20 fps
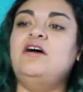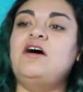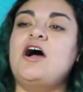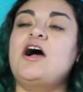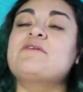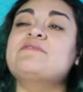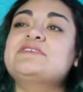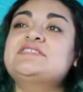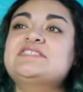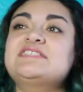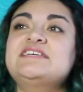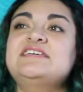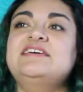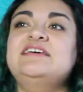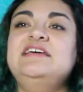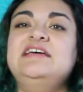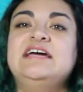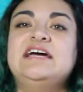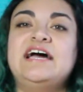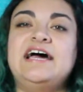
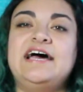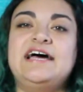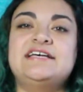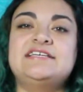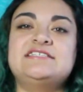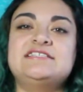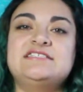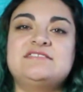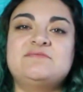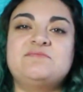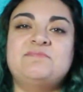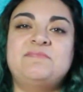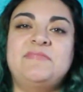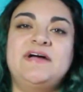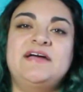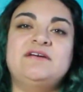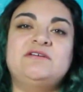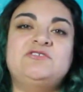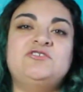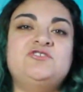Obviously, as
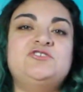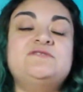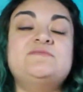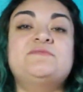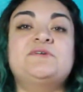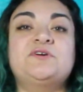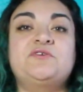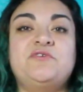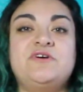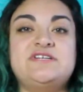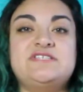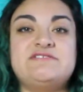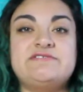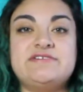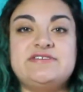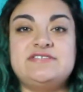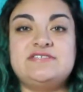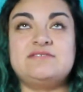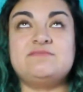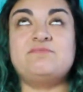my
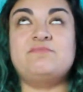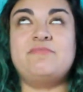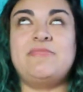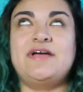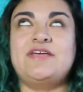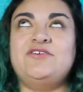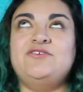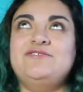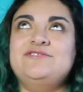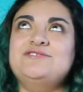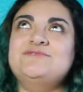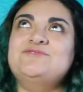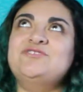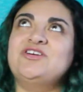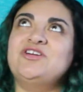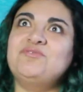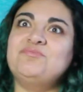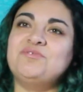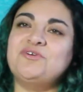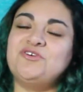YouTube
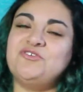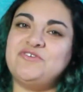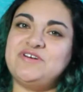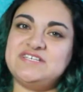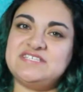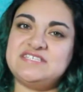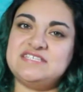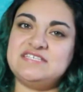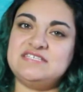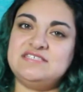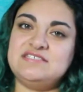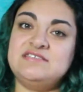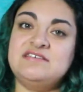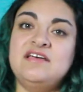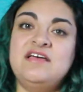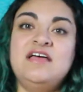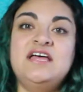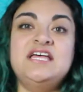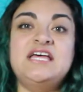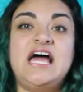channel progresses,
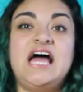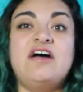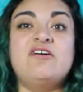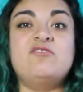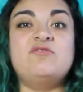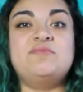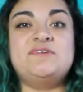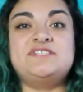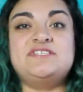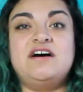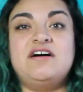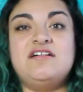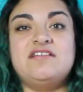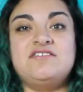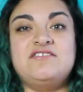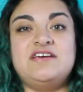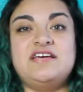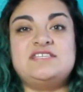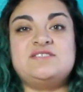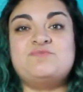I will be
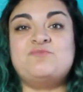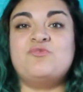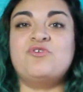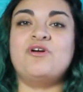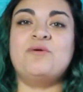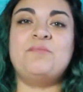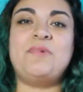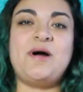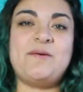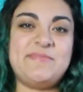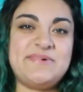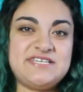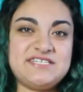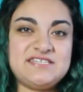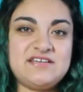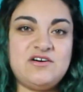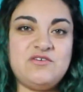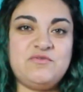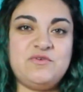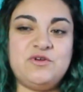telling you guys more about
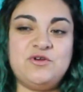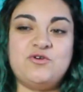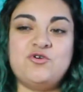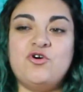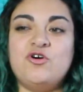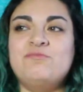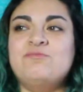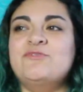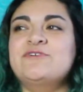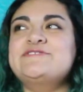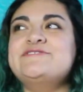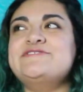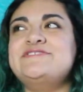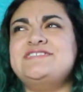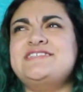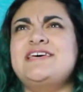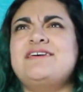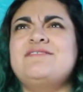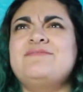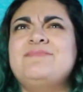myself. You know, going more into
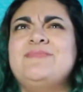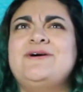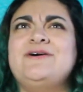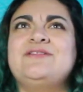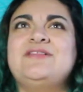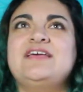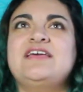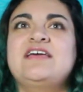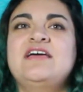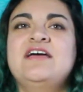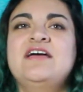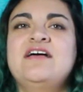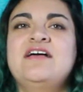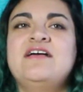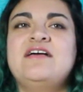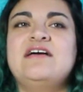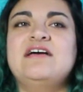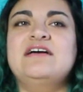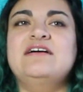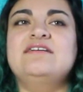depth about like
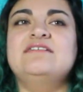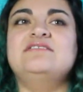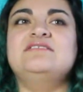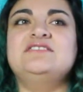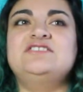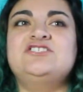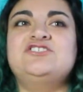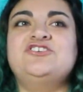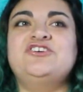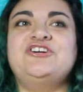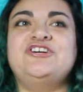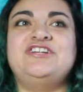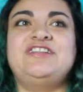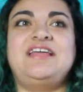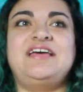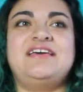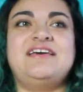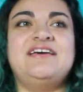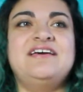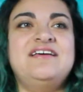certain
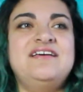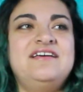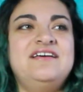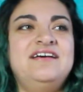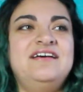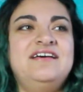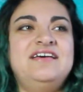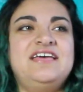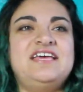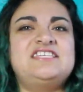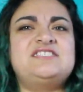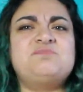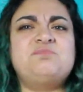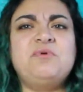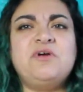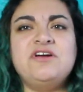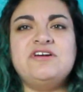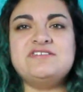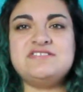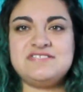like
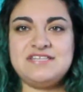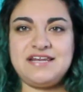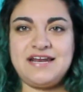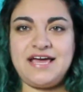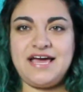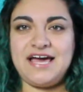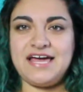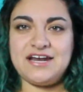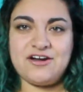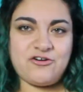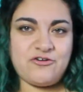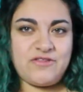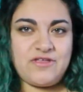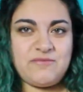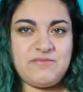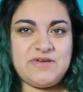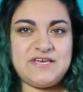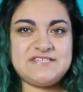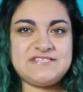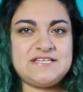experiences that I had and all
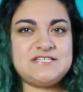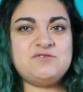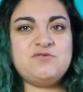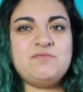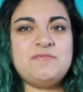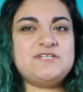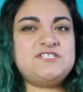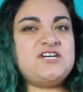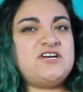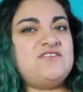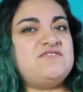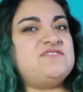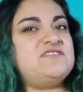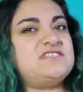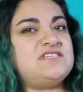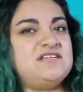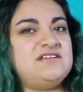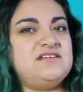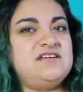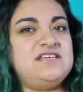that, because that's what my channel
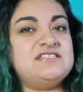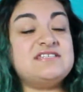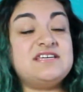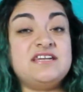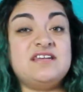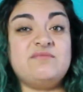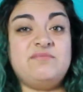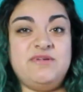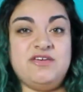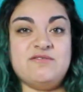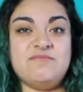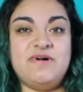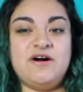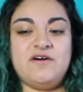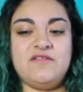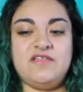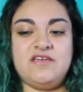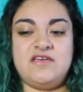is gonna be about.